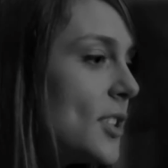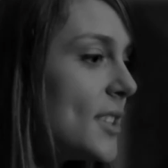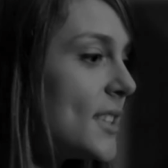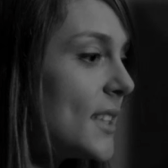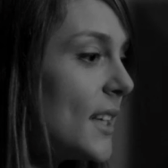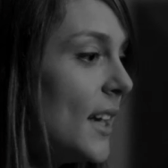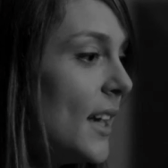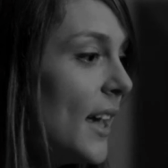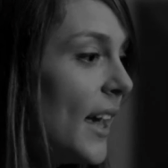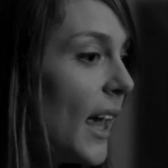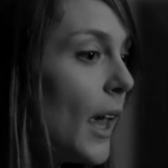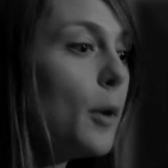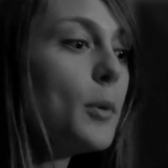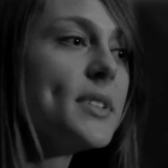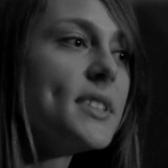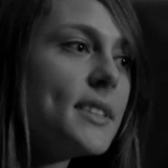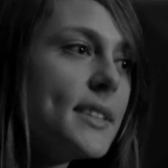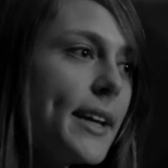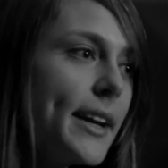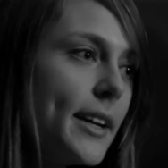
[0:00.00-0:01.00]
just, it
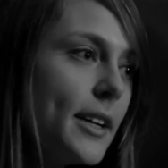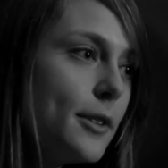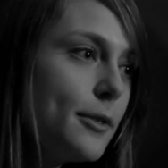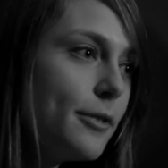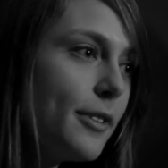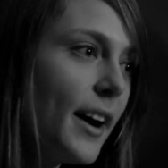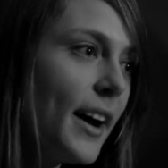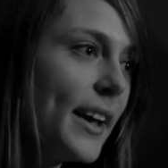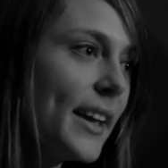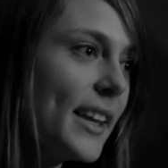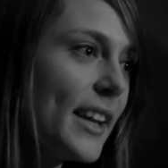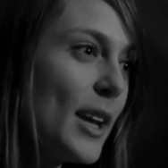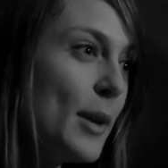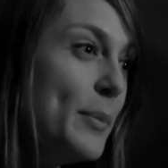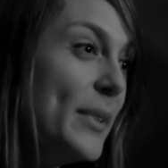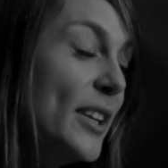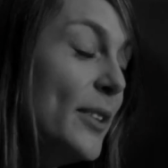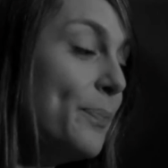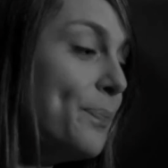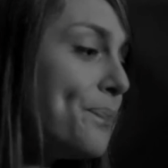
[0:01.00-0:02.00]
was terrifying. And I
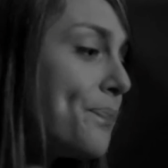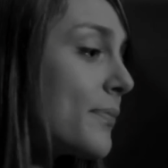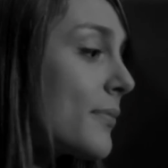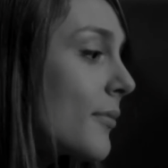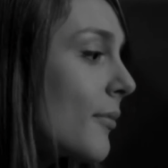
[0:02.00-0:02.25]
mean,